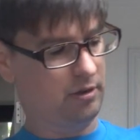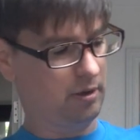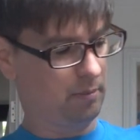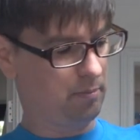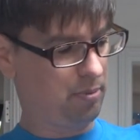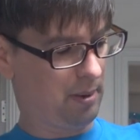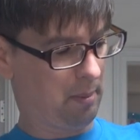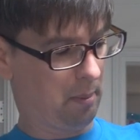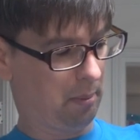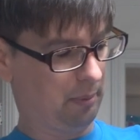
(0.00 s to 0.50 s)
can
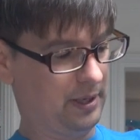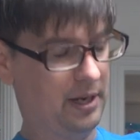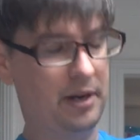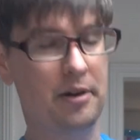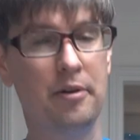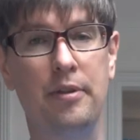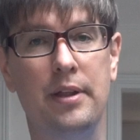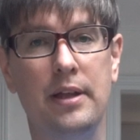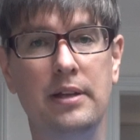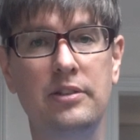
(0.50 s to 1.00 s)
probably
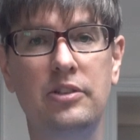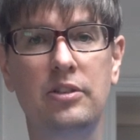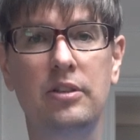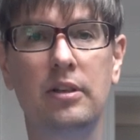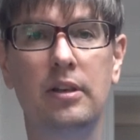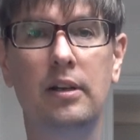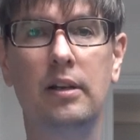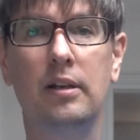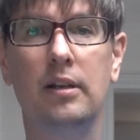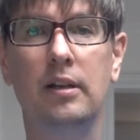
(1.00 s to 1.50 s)
hear this,
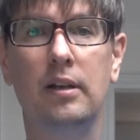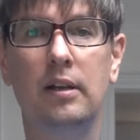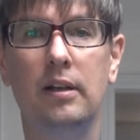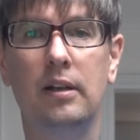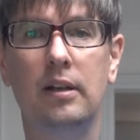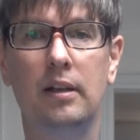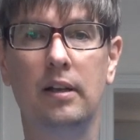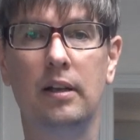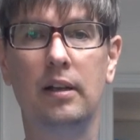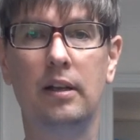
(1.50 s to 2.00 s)

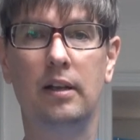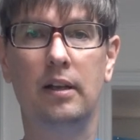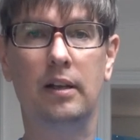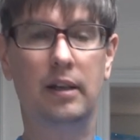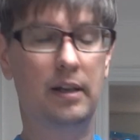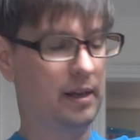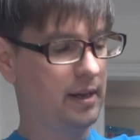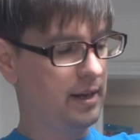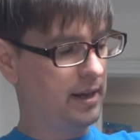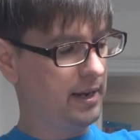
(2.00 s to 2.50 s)

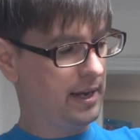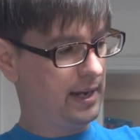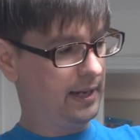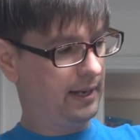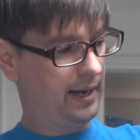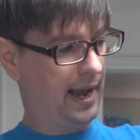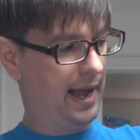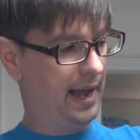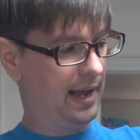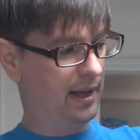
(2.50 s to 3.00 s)

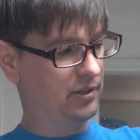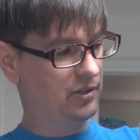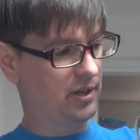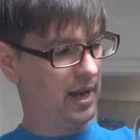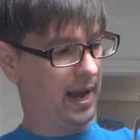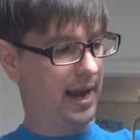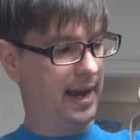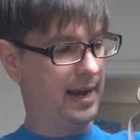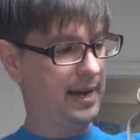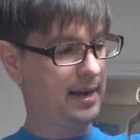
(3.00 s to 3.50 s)
it has
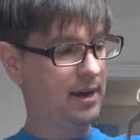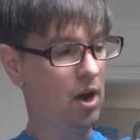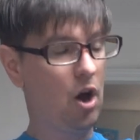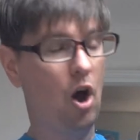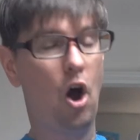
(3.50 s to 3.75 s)
a